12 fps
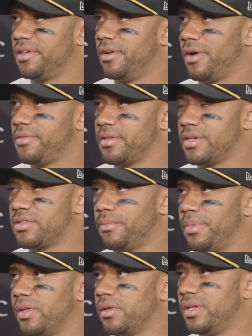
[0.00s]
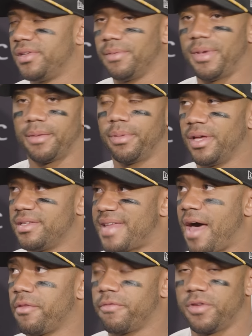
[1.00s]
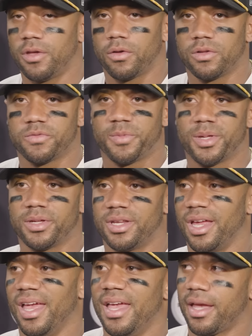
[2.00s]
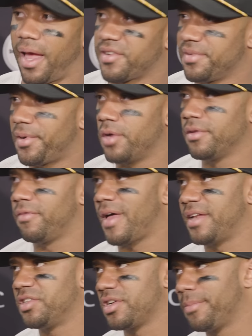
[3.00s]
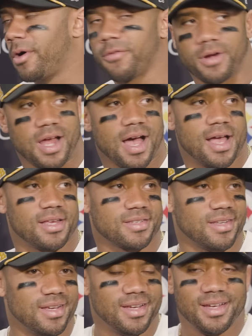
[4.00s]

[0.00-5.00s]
You know, I think his ability to make plays down the field, his ability to catch the ball in the flat and jump over guys,